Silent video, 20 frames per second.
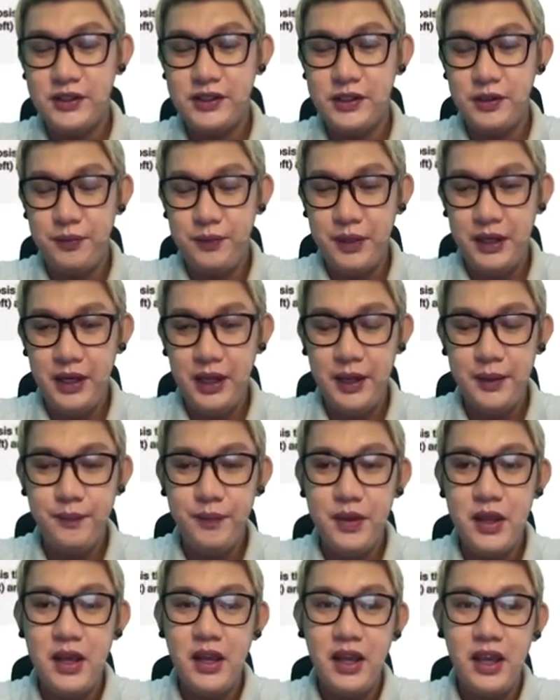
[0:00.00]
So meaning
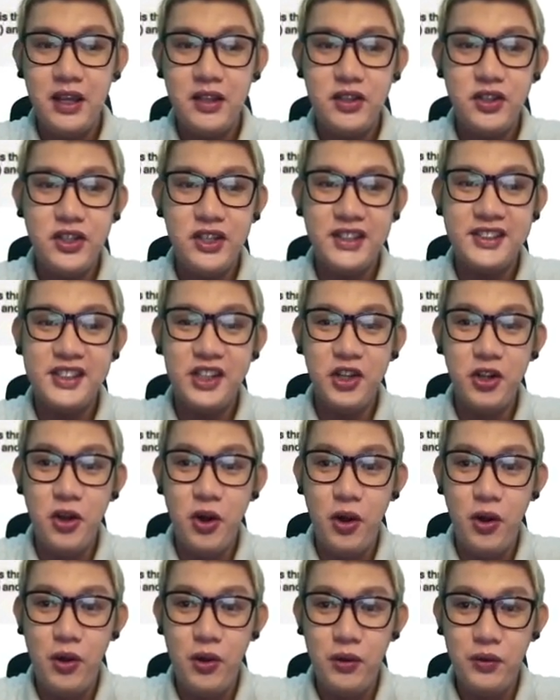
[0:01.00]
it just
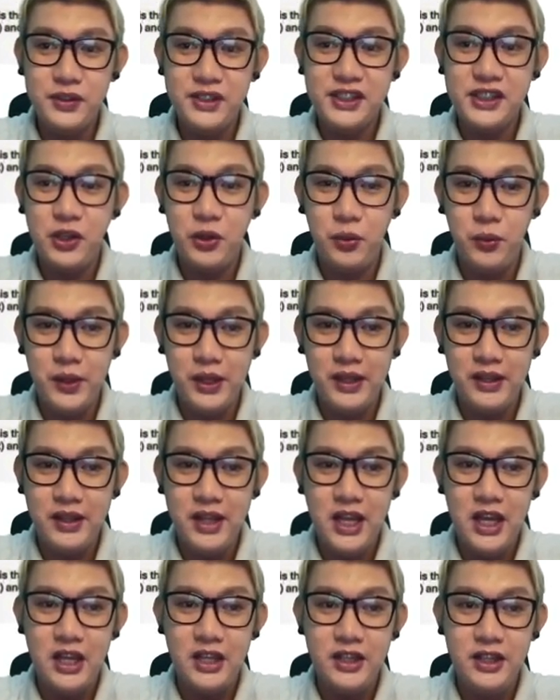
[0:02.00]
goes with
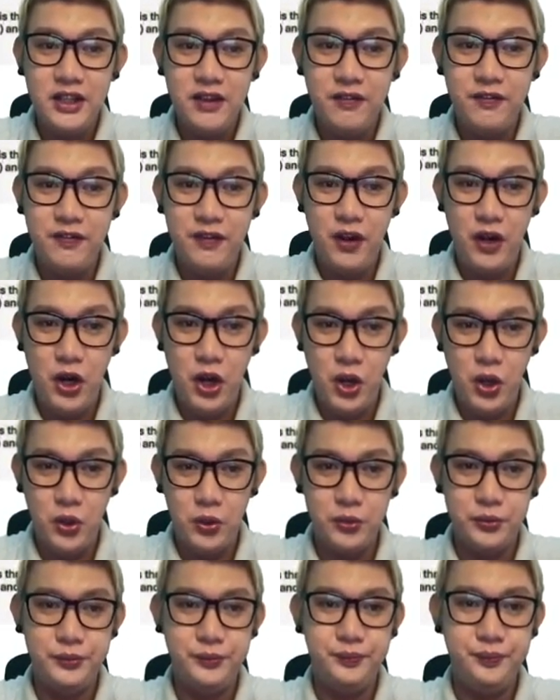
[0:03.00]
the
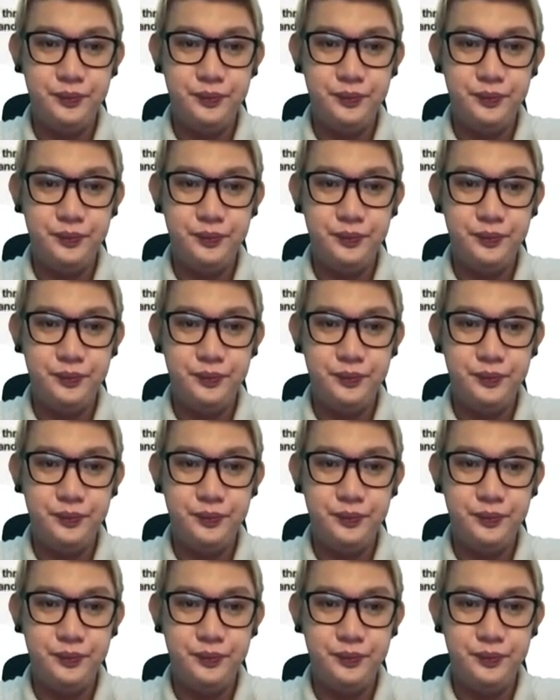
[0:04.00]
flow.